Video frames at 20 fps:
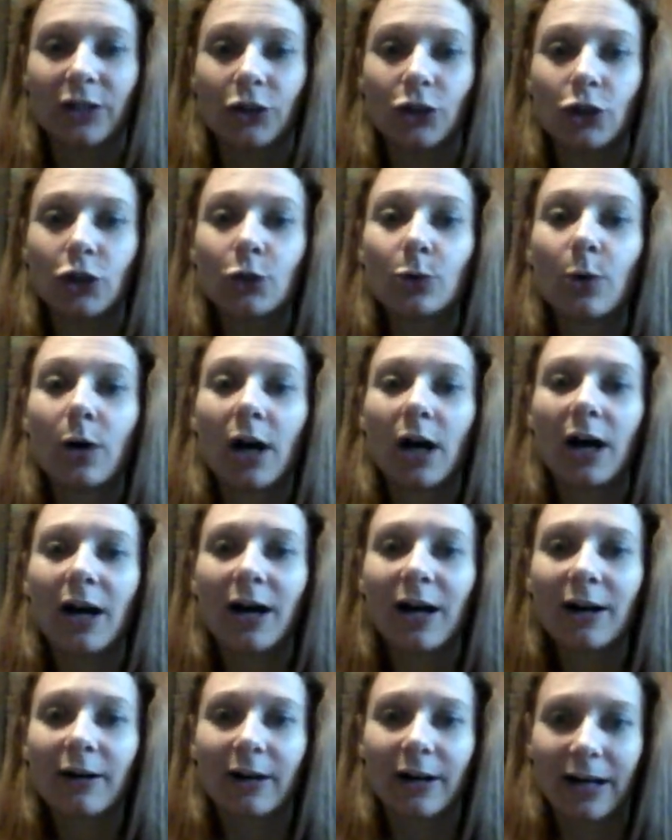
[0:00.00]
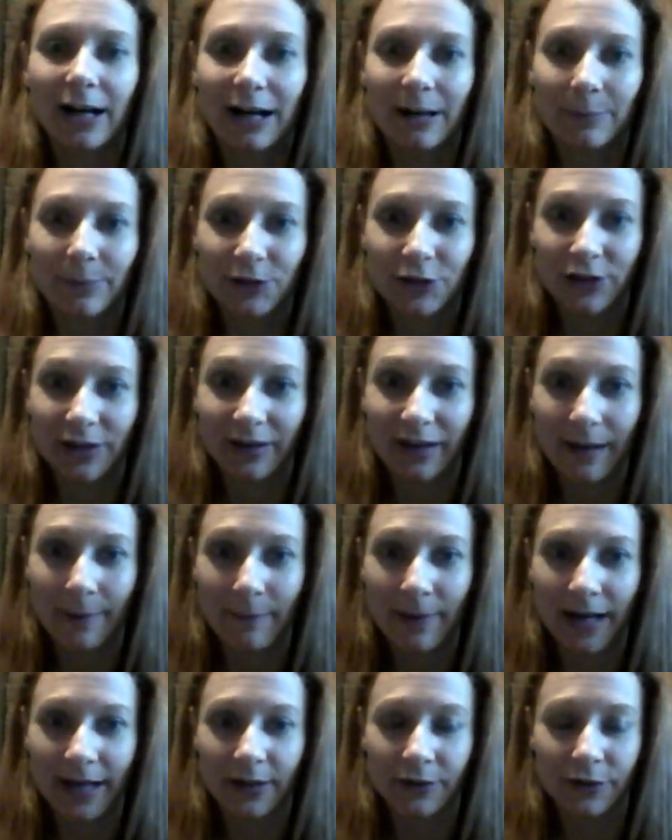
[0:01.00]
You are accomplishing that
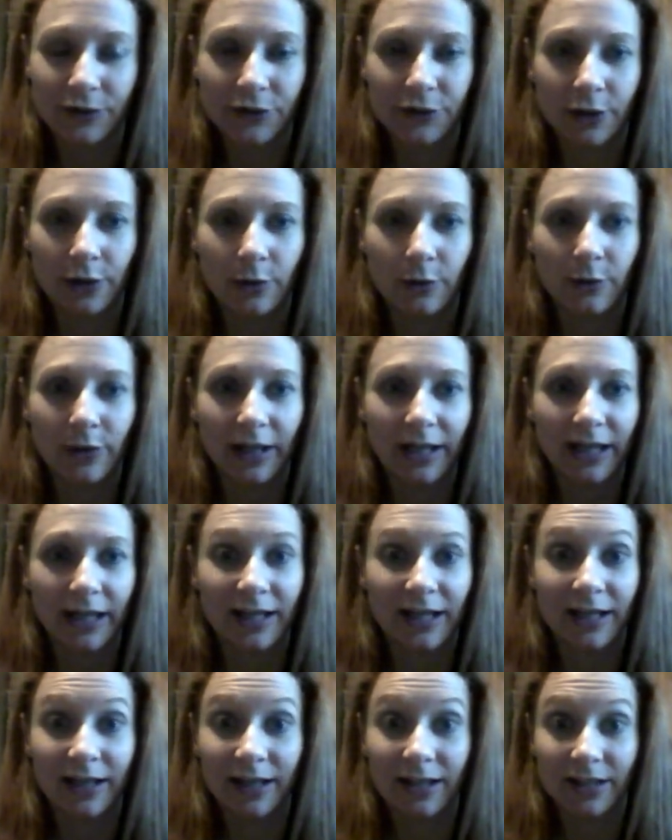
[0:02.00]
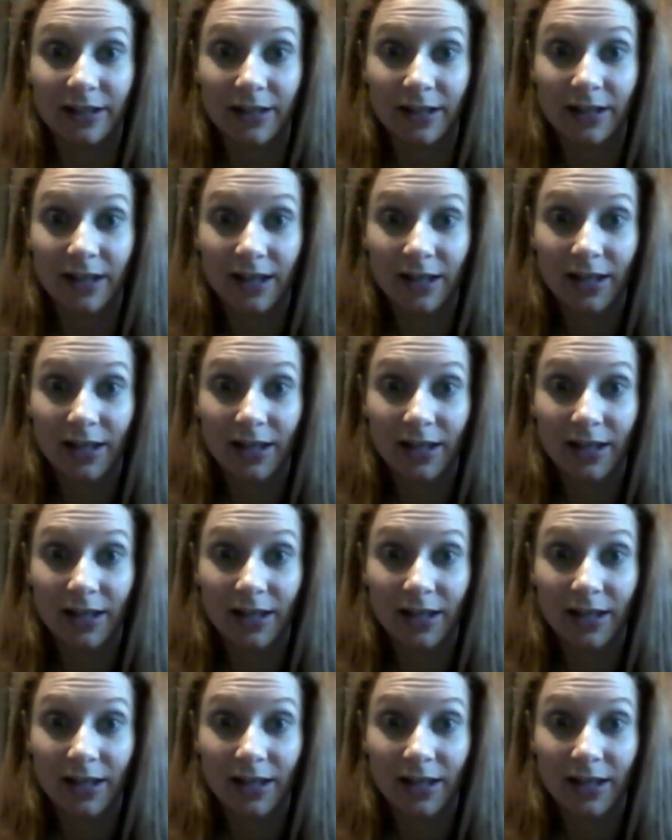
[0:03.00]
milestone, and